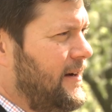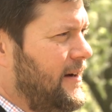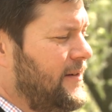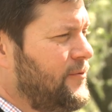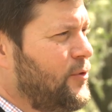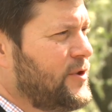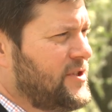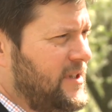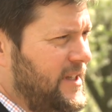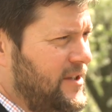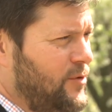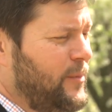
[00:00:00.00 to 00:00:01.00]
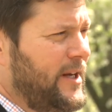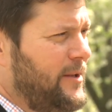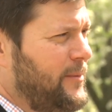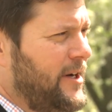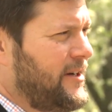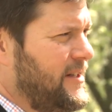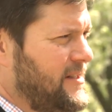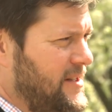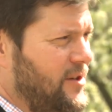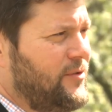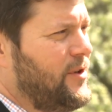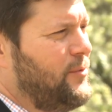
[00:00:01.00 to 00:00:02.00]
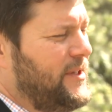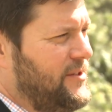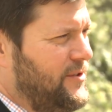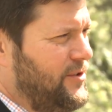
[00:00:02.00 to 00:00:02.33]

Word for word: Unfortunately, too many Americans don't know what they're